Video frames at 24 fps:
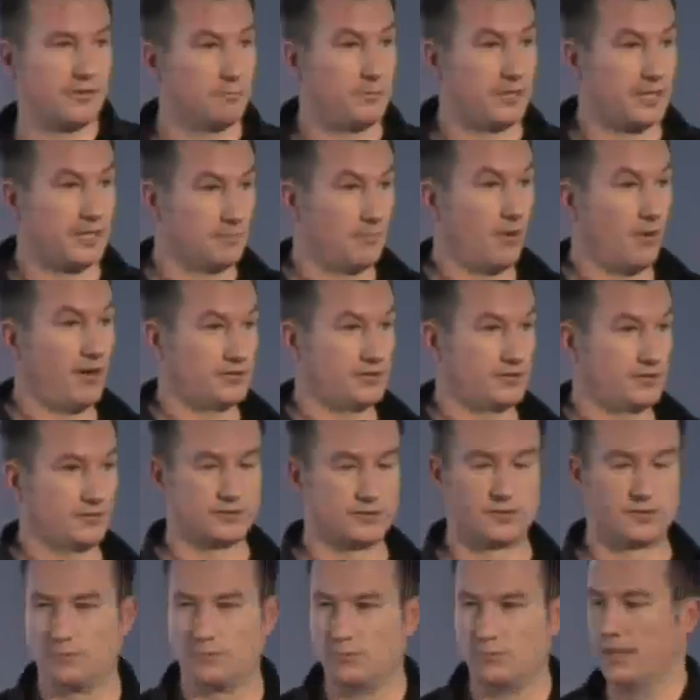than being a
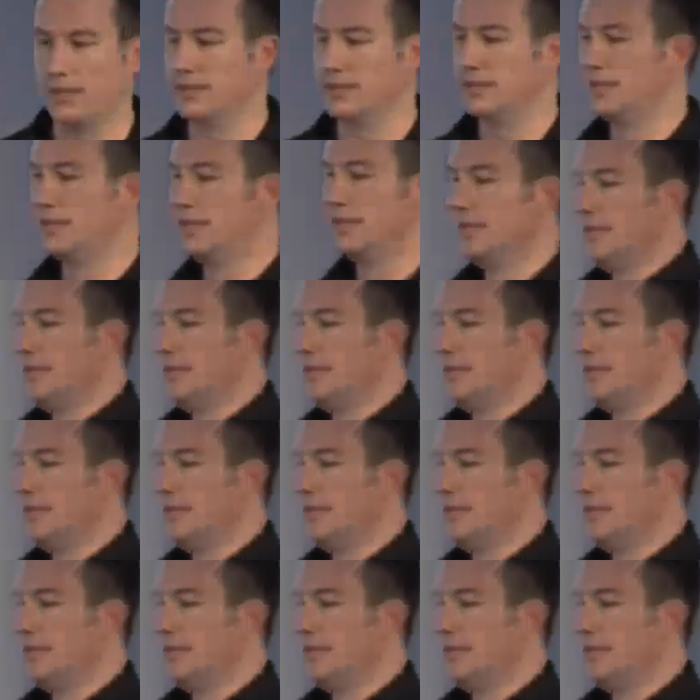Microsoft-driven one.